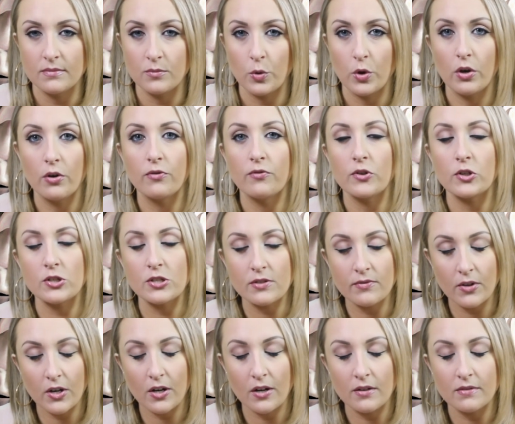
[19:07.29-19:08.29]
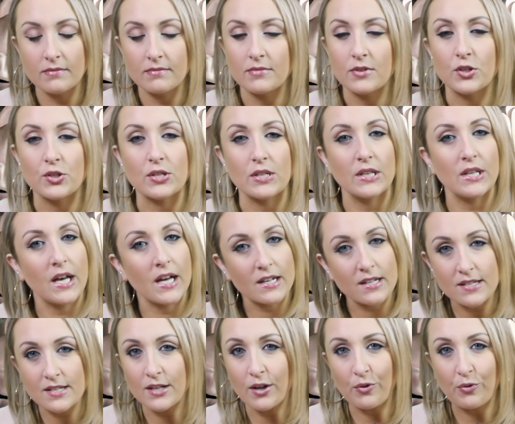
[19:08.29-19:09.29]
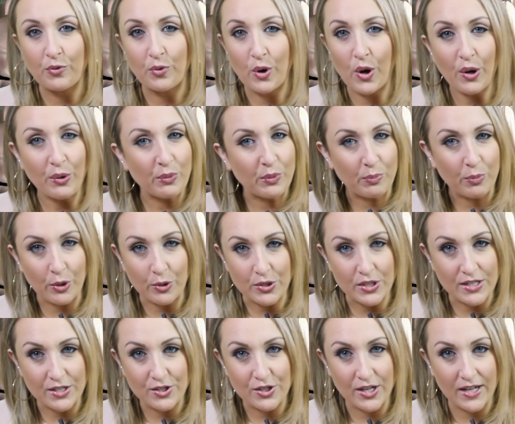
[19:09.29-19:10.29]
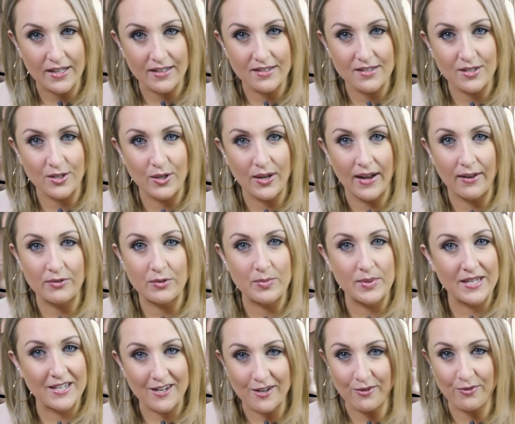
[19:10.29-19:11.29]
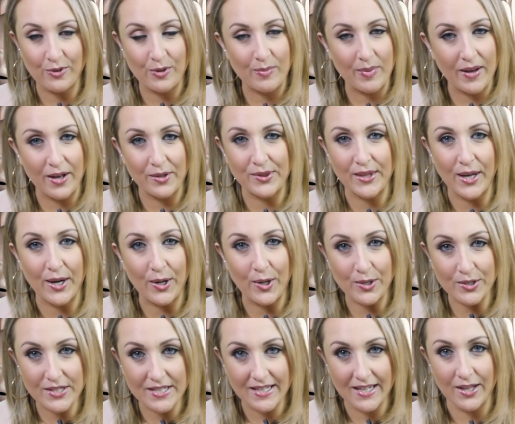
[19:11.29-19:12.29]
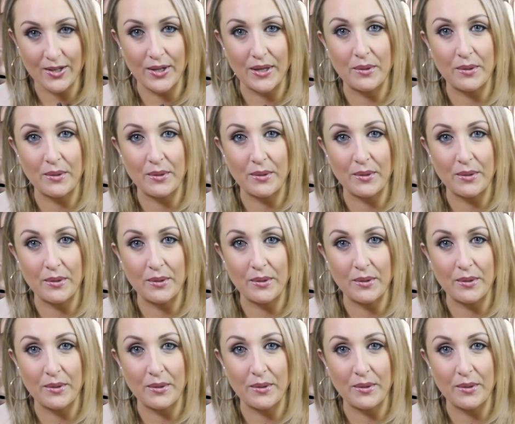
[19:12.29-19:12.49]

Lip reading: Well, first of all, there's a lot of stuff wrong with protein shakes, so you have to be careful about that altogether.